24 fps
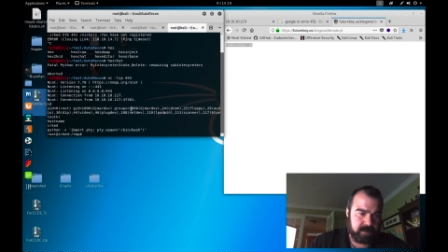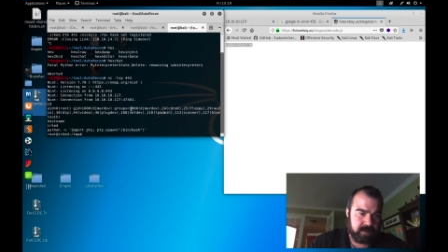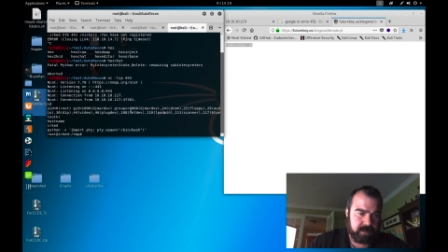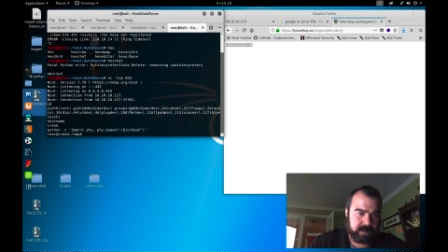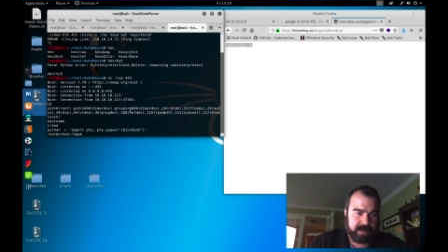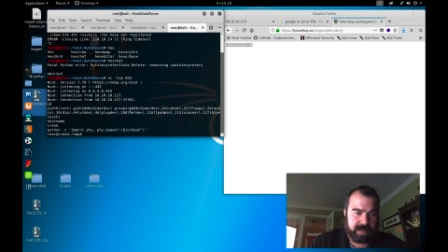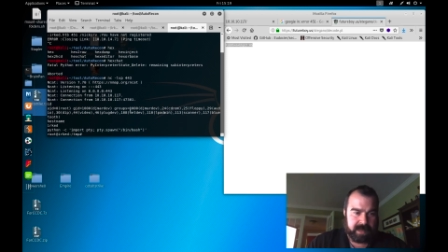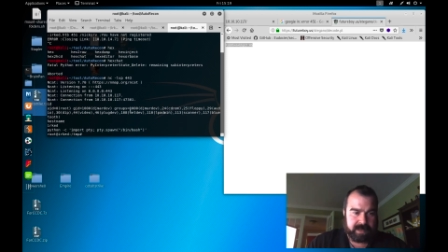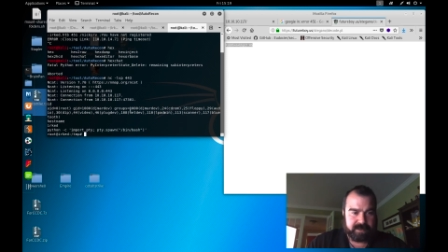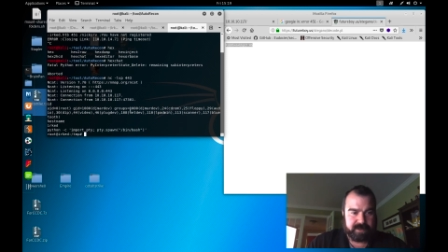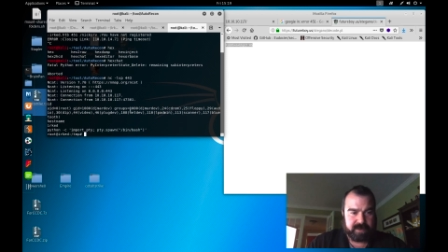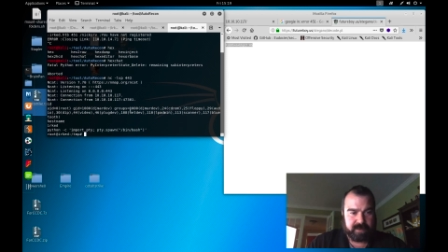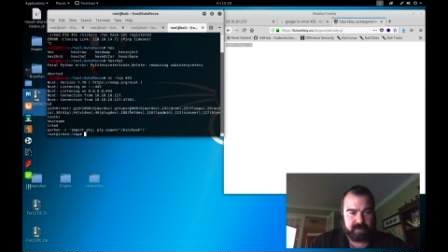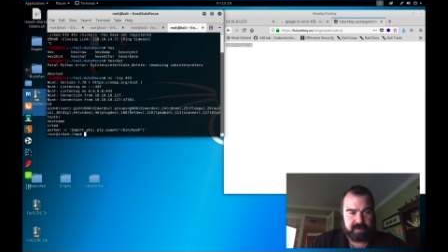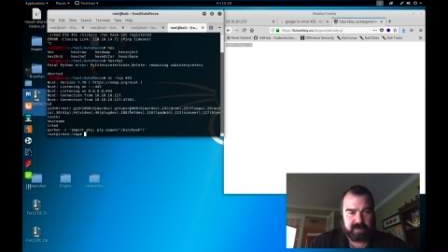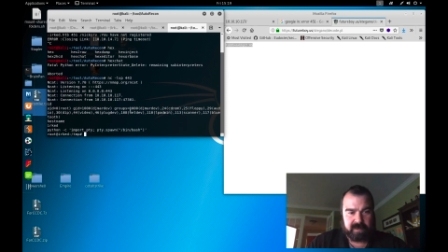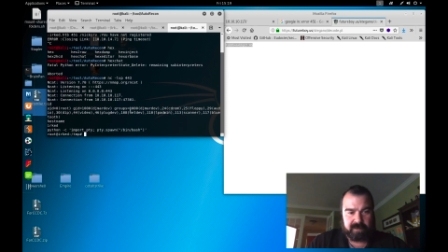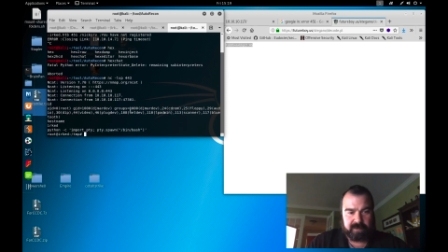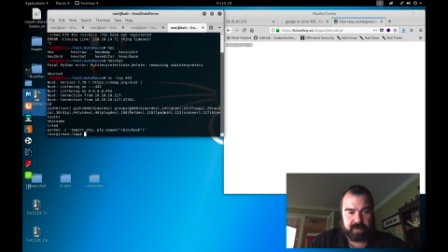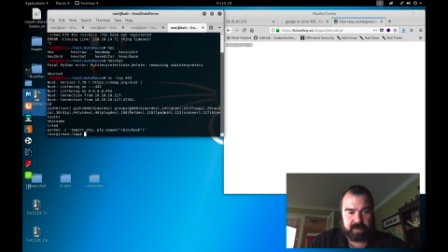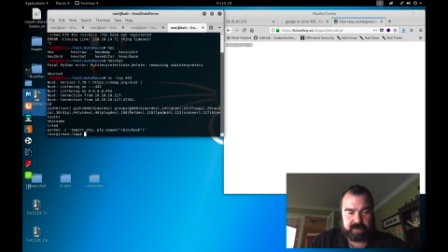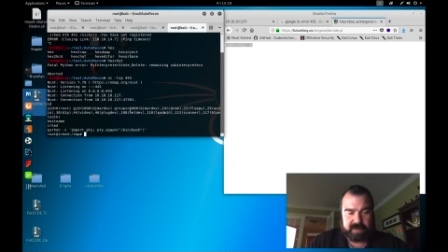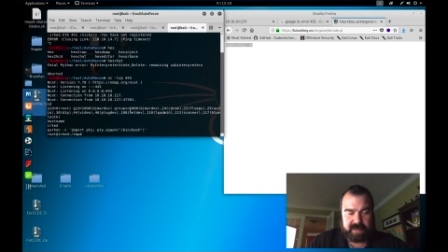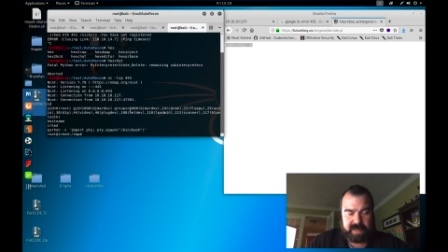Okay, so we're
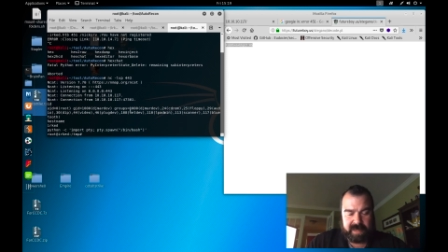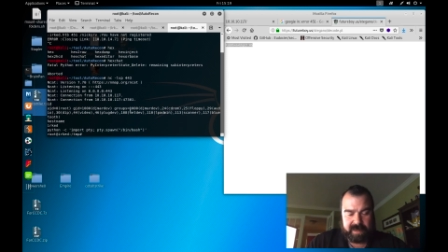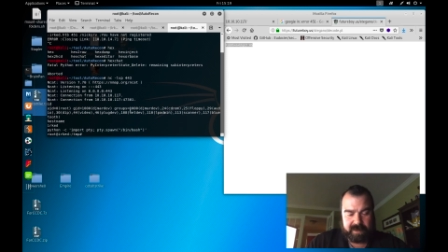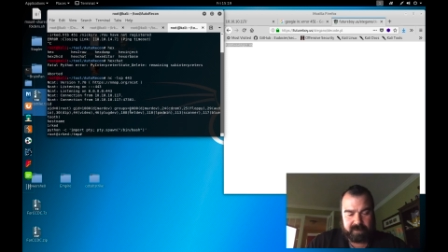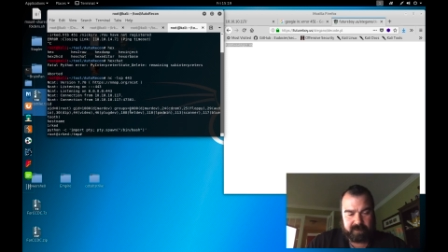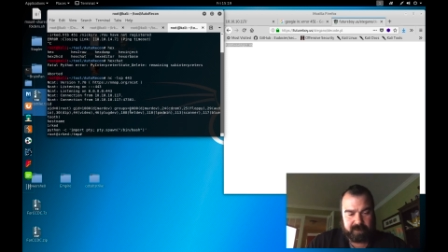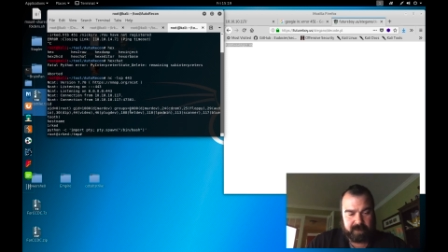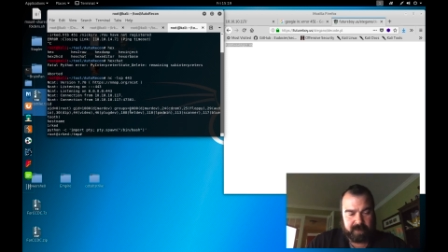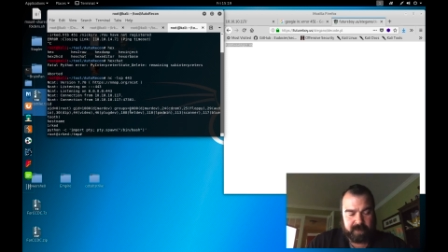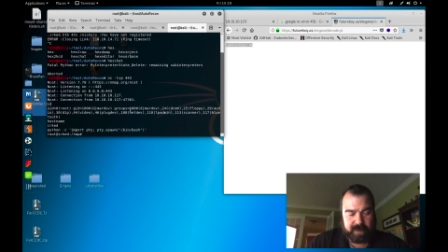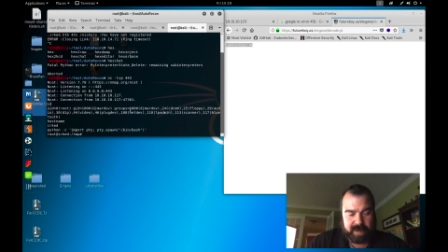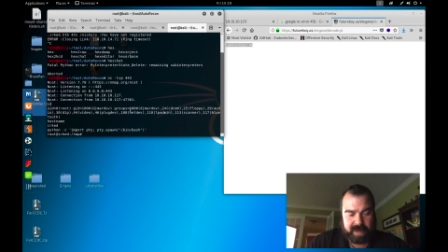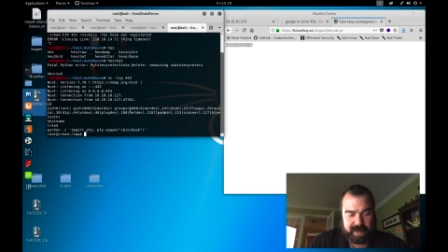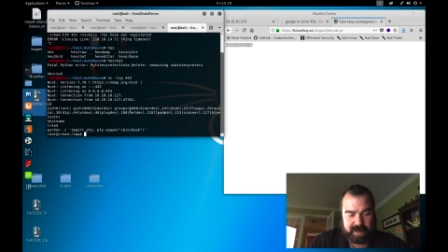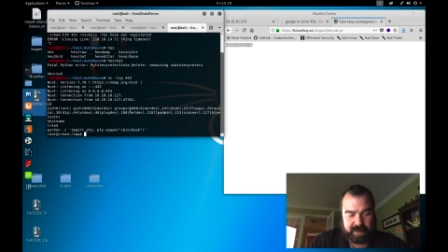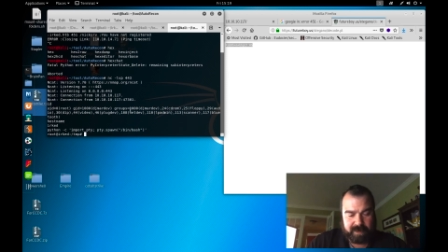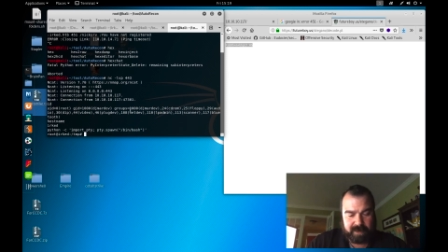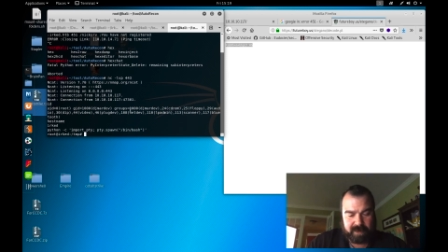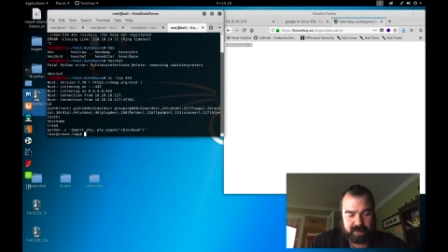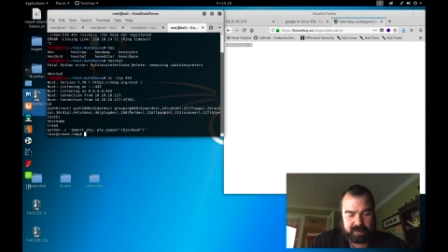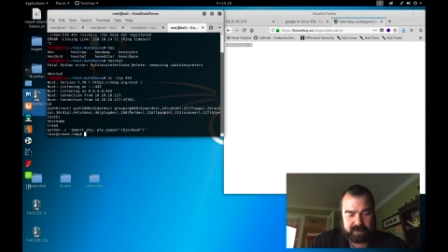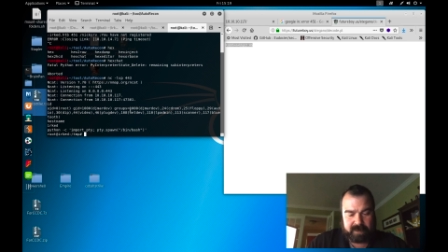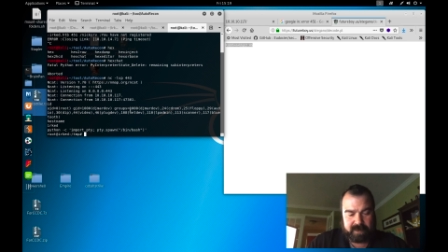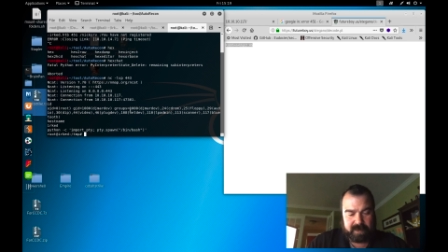root at
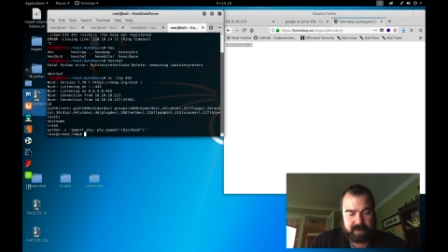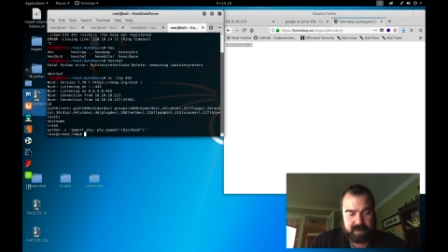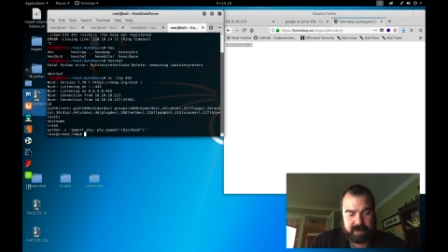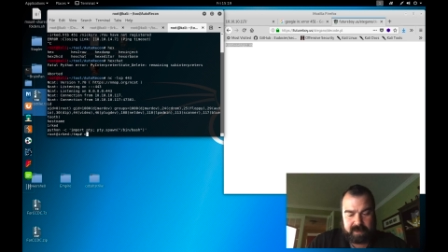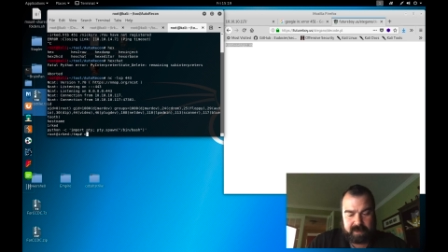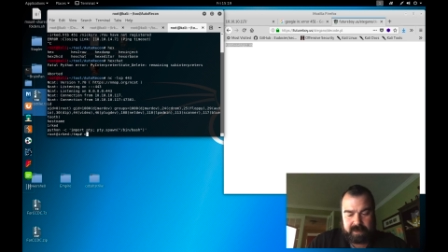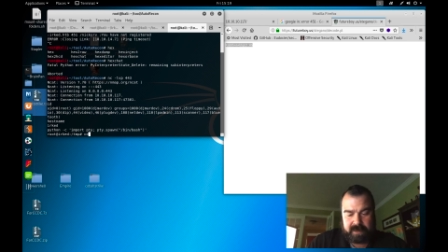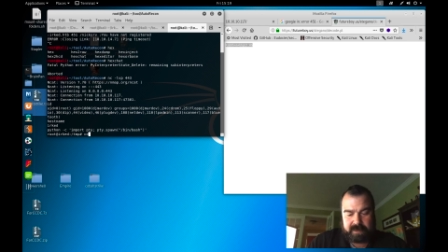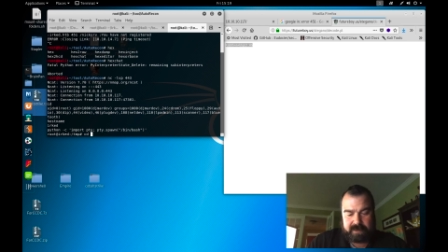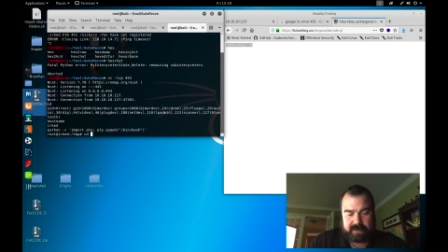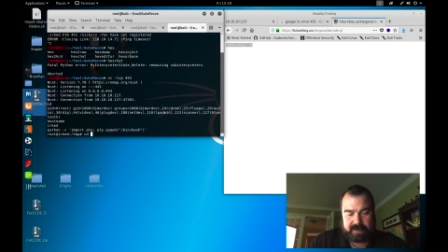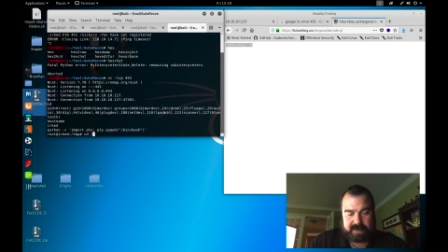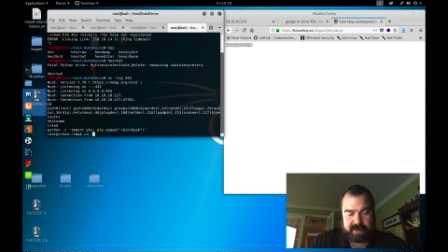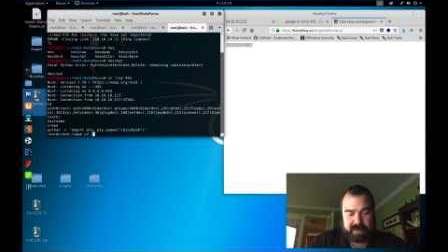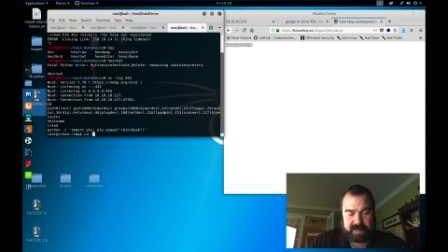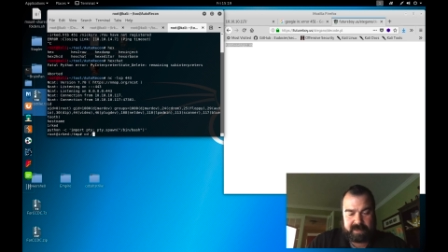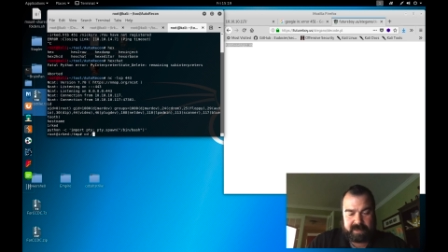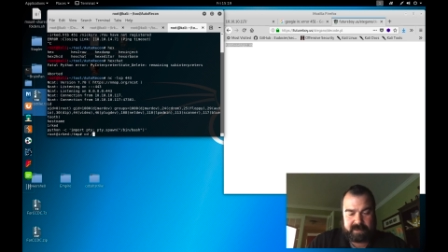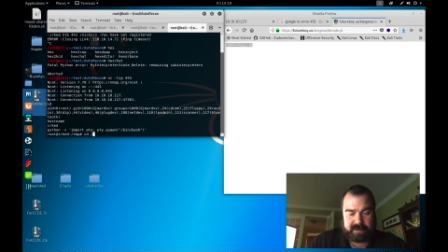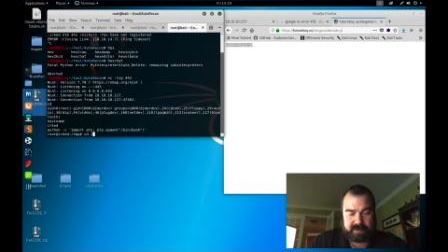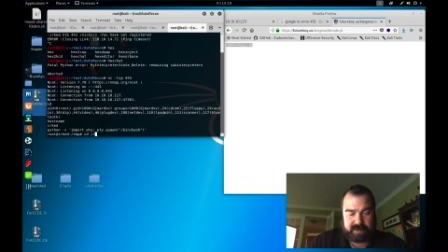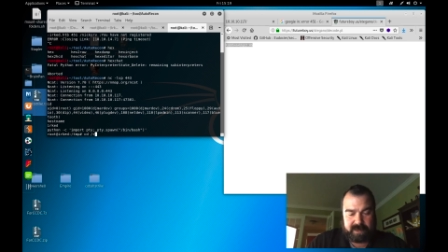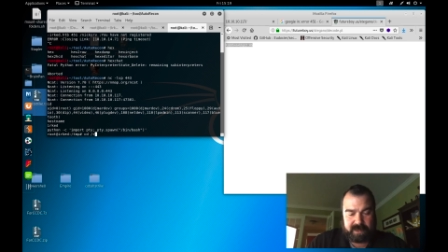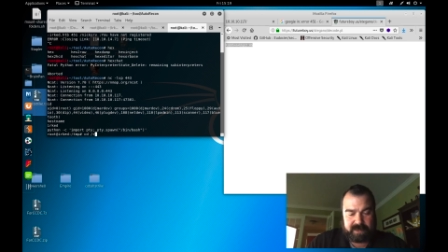Irked,
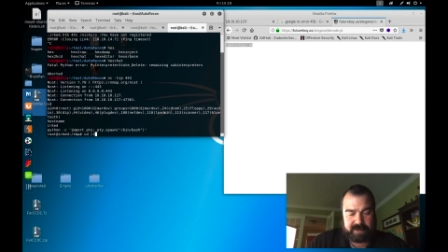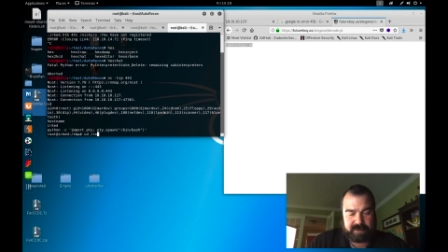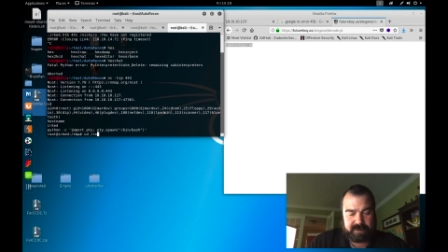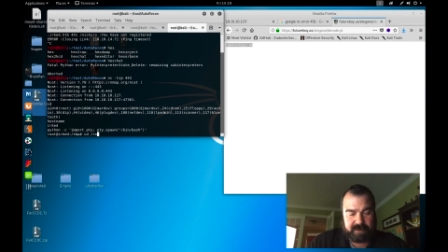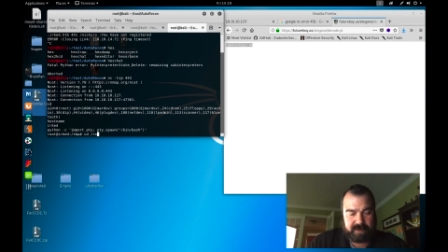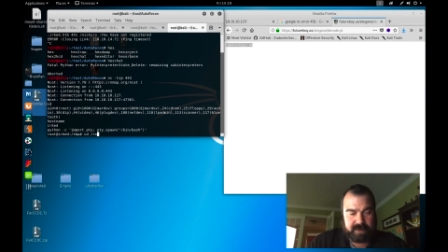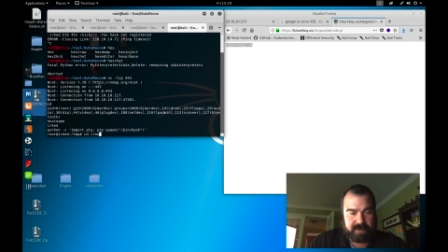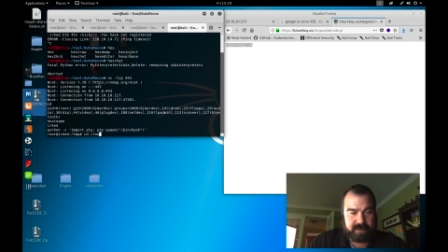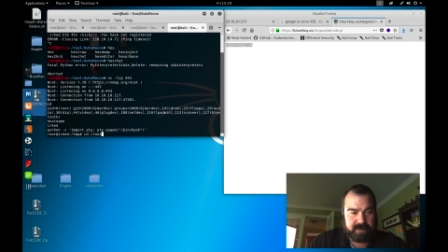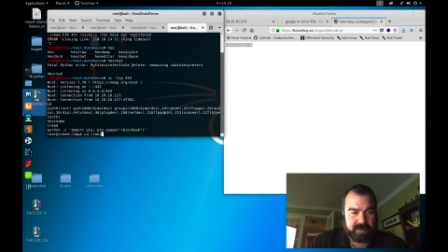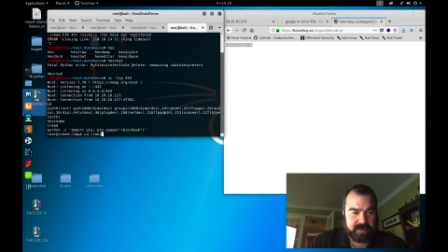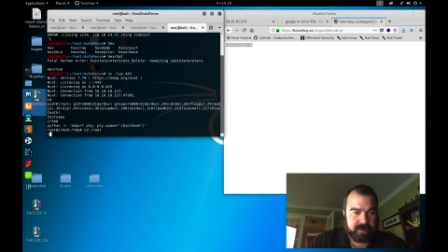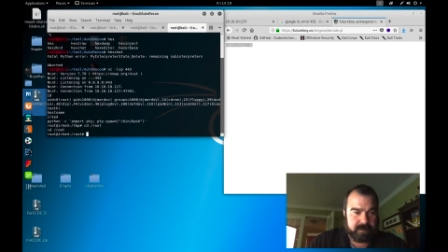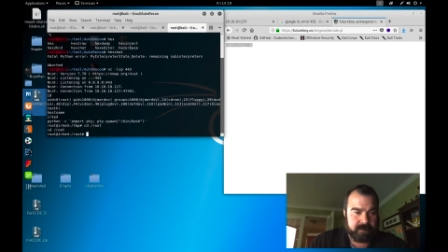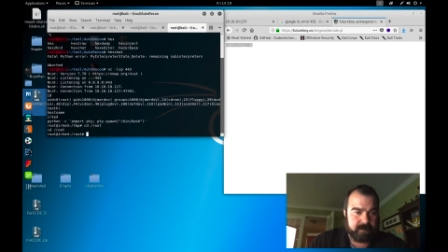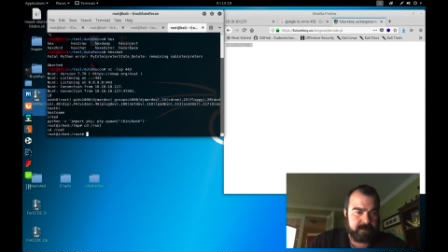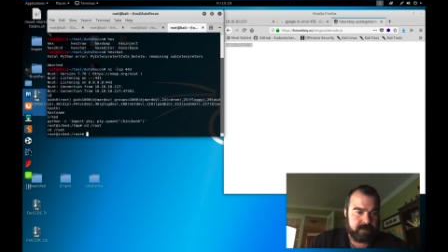cd/root,